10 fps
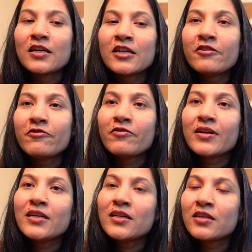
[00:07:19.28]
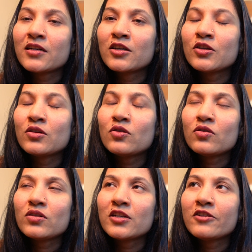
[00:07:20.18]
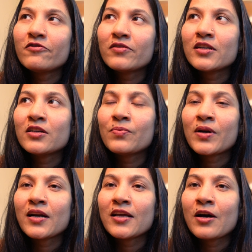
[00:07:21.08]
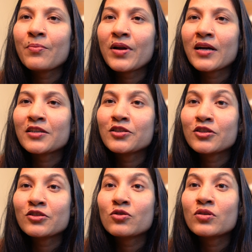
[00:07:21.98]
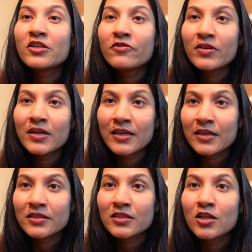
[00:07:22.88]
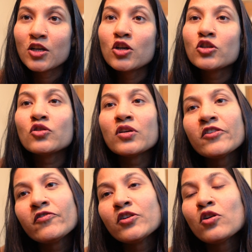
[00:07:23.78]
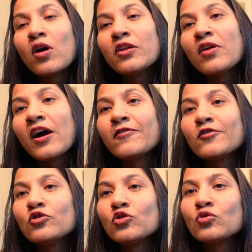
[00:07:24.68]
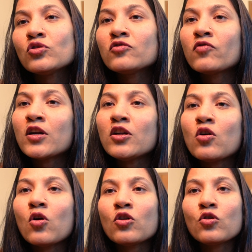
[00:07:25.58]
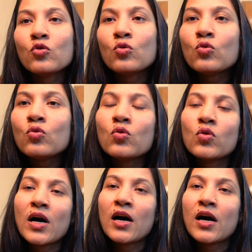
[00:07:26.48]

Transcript: different different pranayam practices on different days. So if at all you have to choose 1 or 2